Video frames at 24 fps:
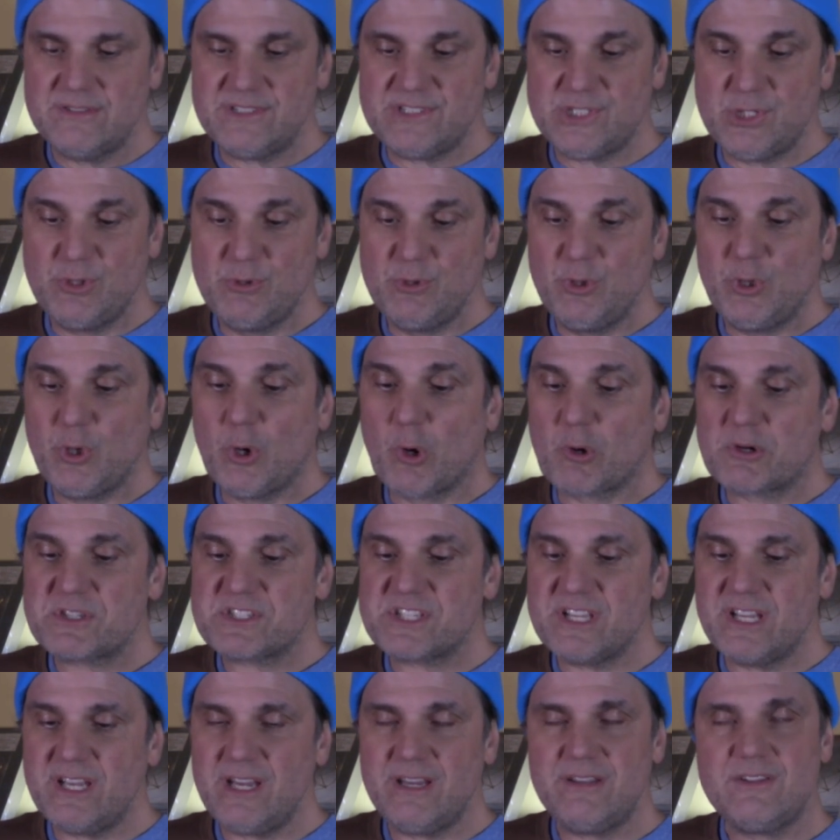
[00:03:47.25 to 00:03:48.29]
to New York
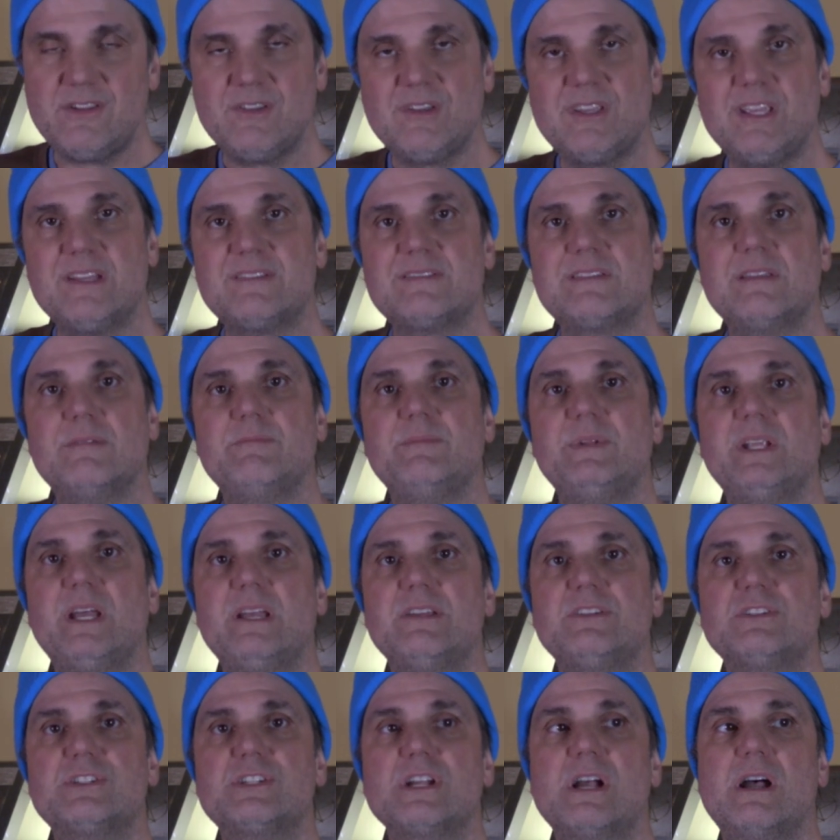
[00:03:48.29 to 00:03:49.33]
City to get some
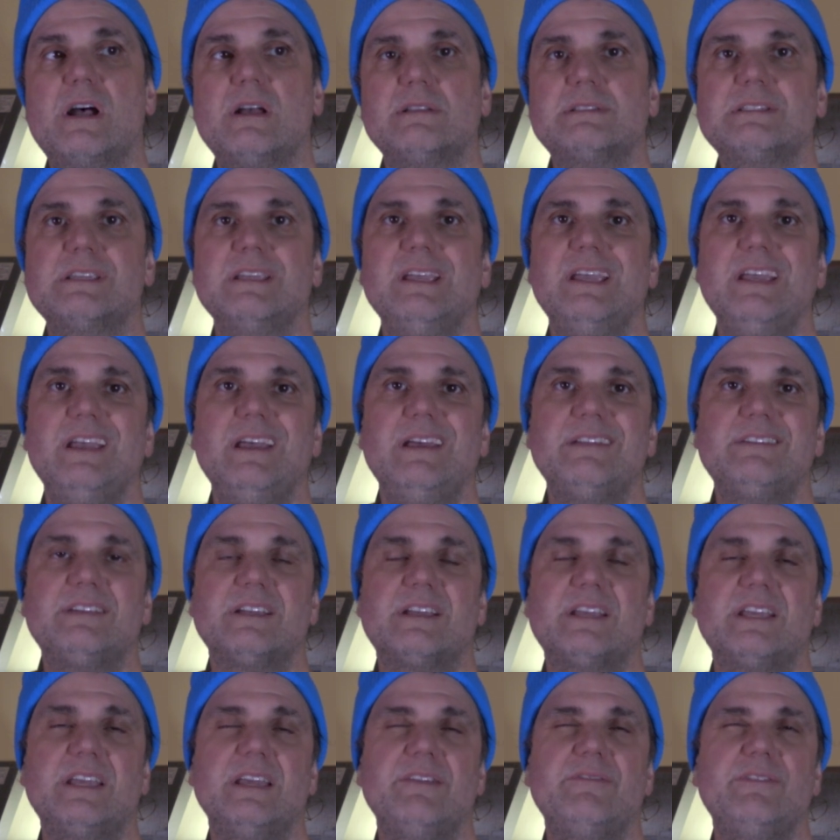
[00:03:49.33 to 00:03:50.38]
nice shots to
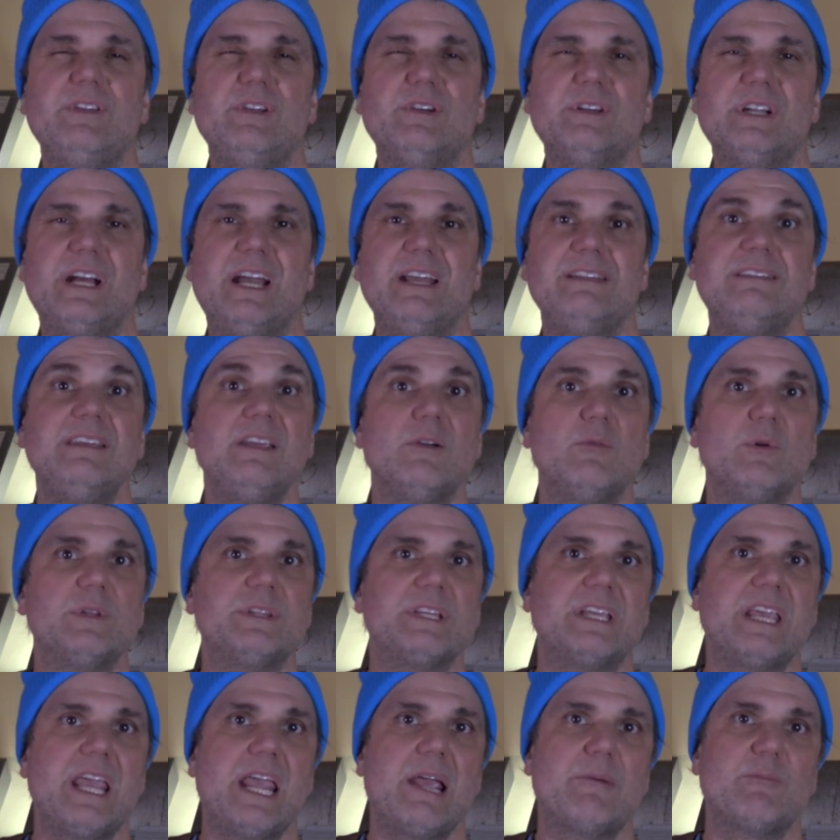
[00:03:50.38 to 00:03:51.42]
give you an idea what
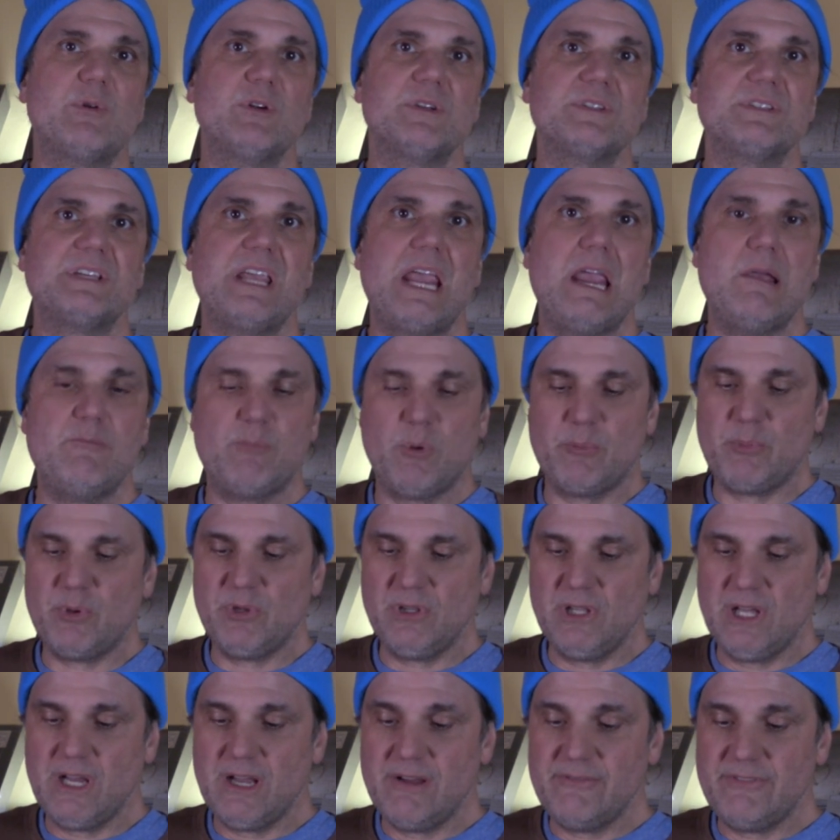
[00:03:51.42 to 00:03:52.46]
the camera is
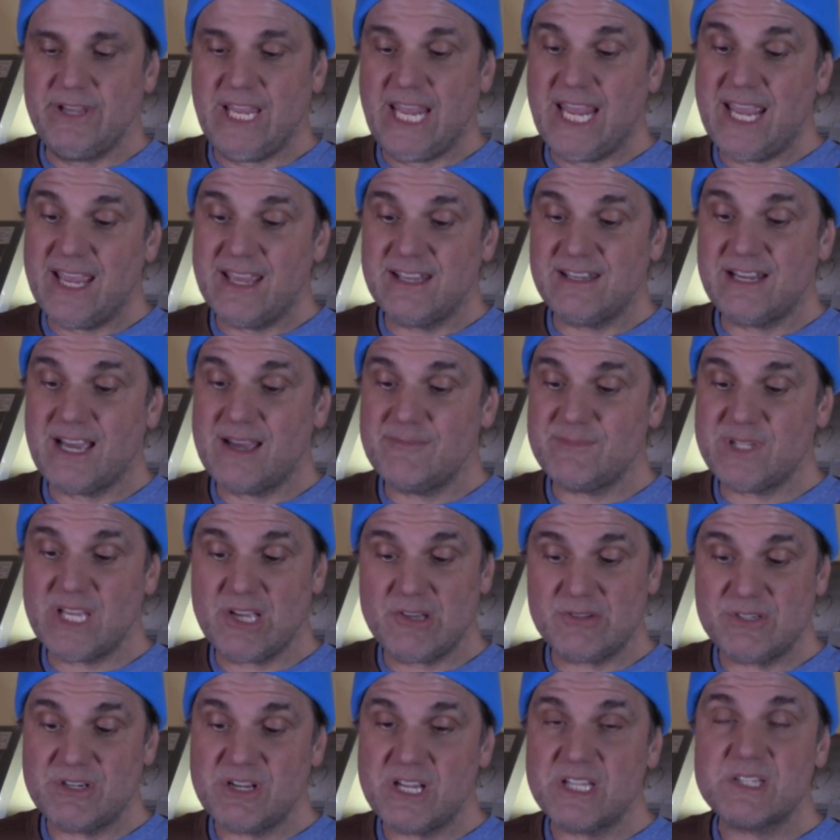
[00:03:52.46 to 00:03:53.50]
capable of. And I'm
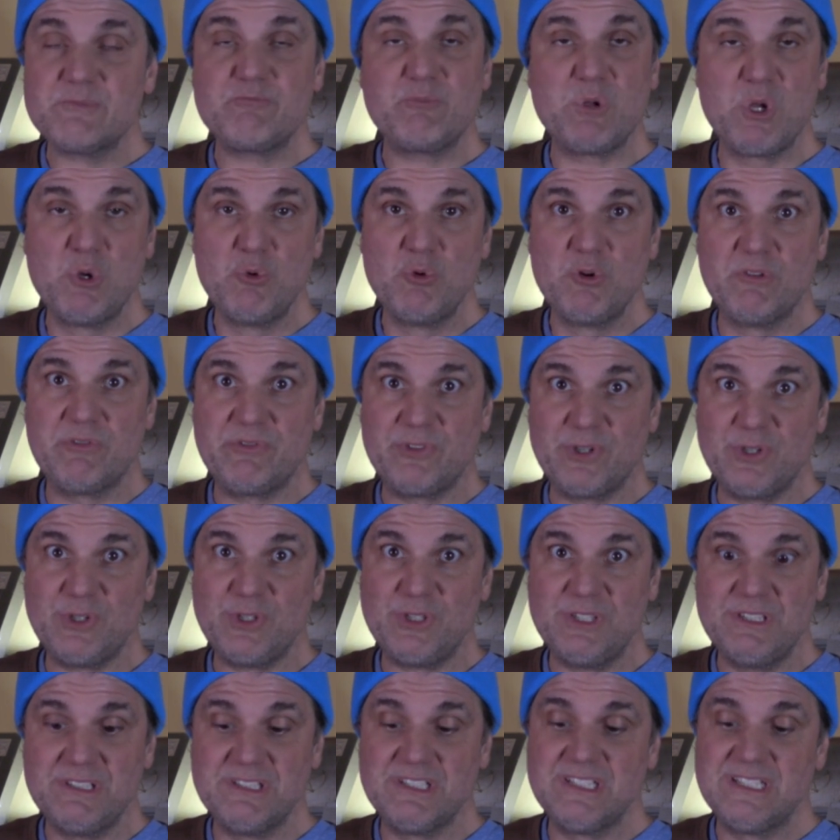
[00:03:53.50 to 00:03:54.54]
telling you, it's
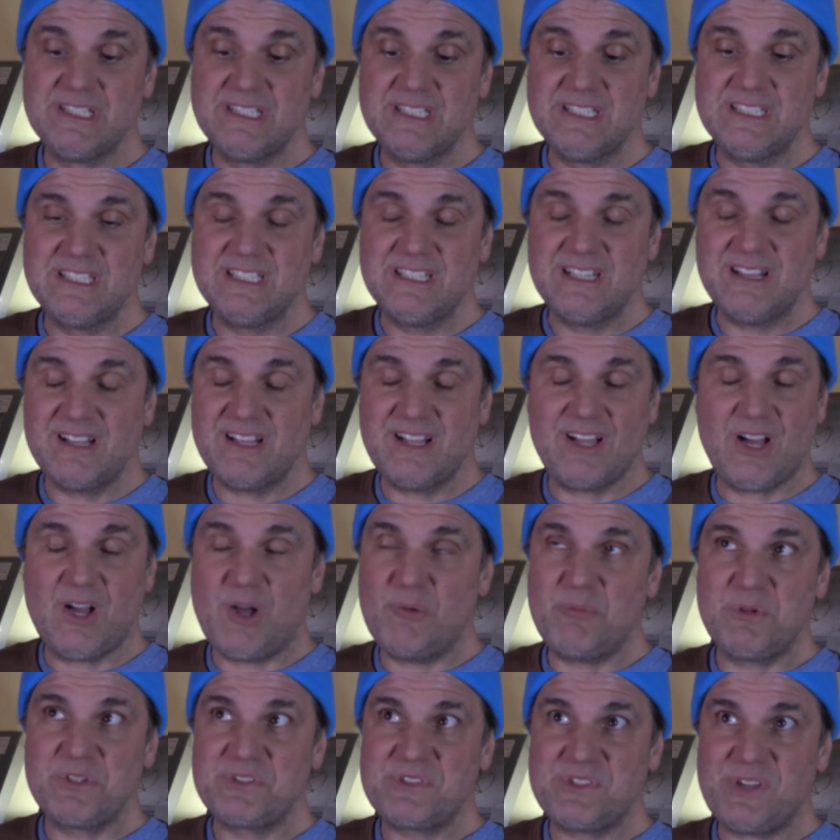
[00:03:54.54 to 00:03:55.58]
beautiful.
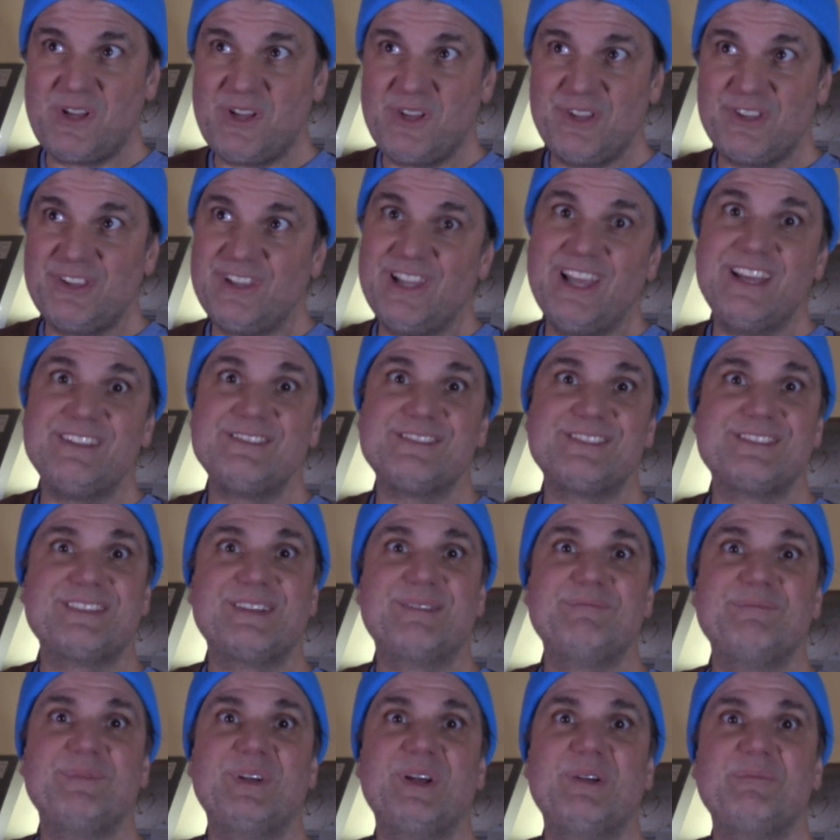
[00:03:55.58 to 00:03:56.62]
Almost all the lenses
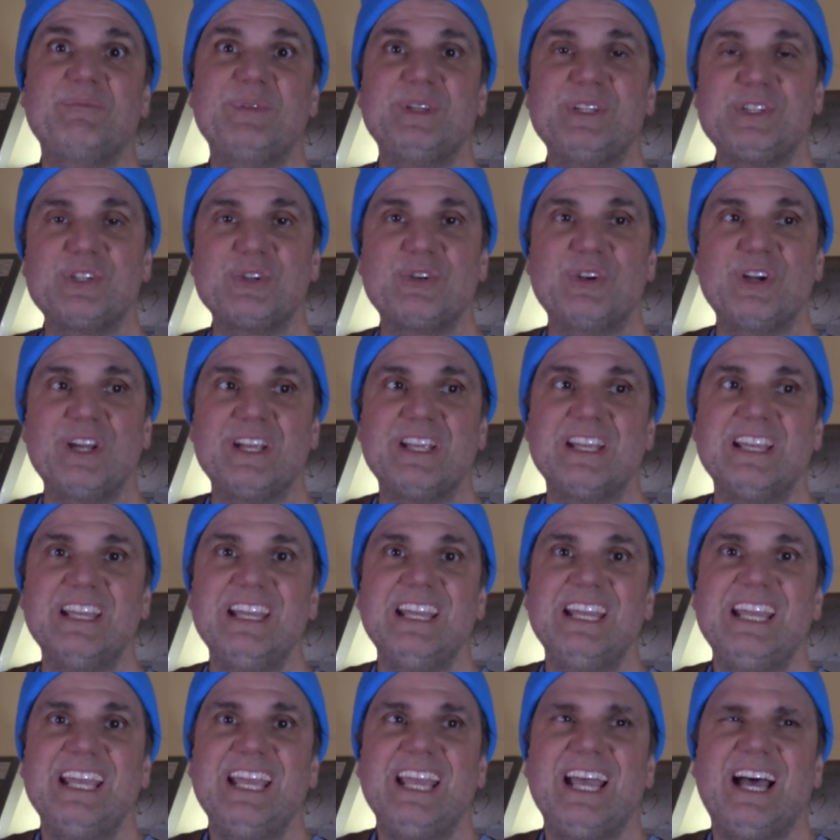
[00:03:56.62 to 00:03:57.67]
I'm enjoying.
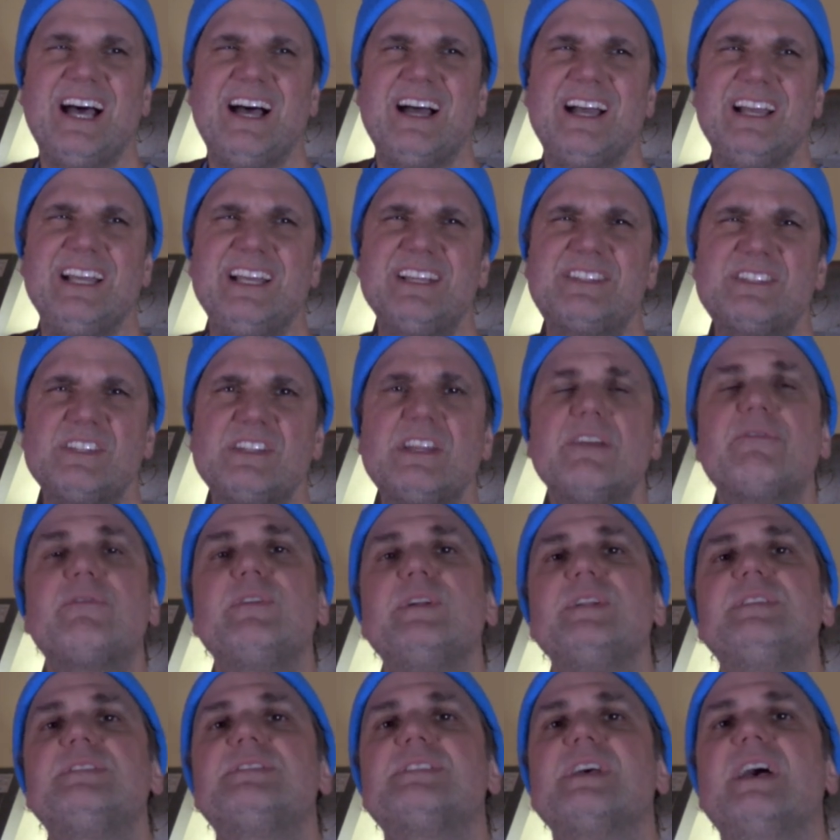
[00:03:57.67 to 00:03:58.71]
It's a
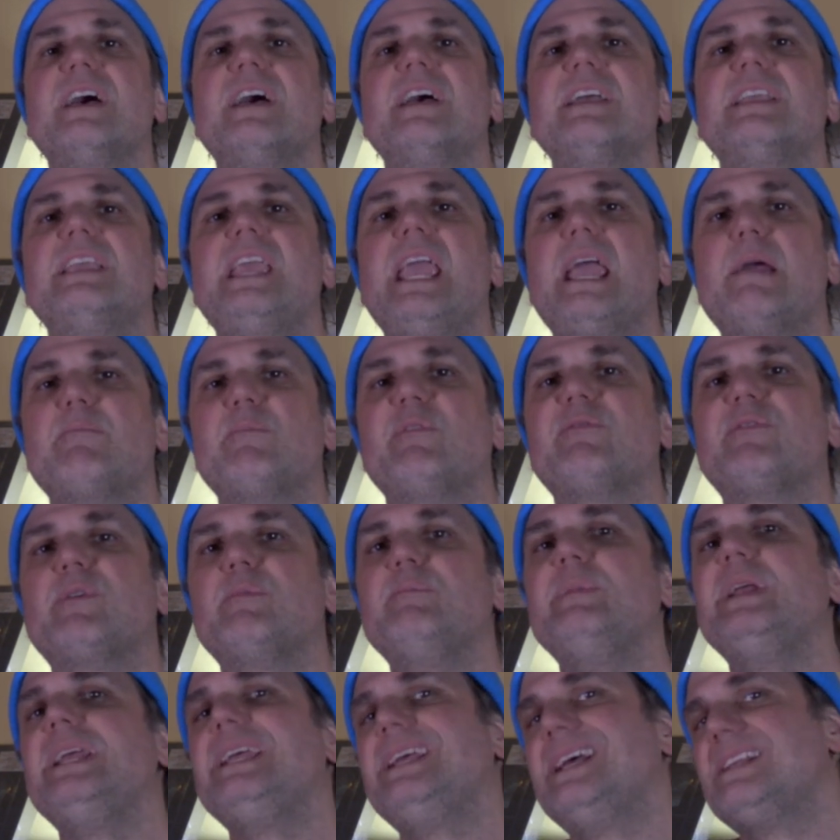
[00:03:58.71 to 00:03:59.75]
different camera for
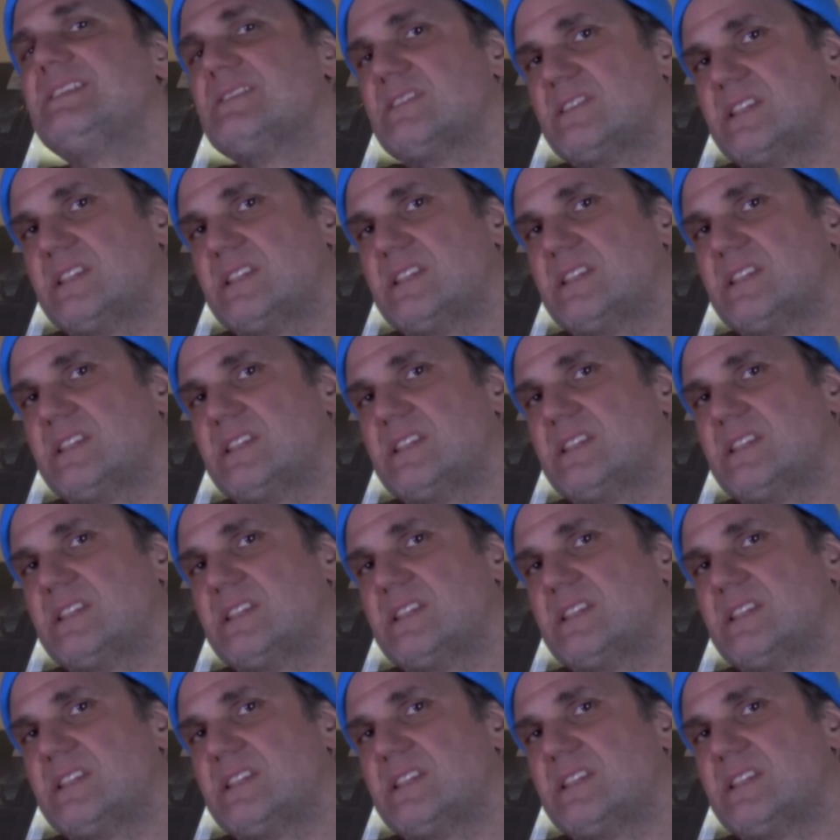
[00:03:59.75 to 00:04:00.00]
me. It's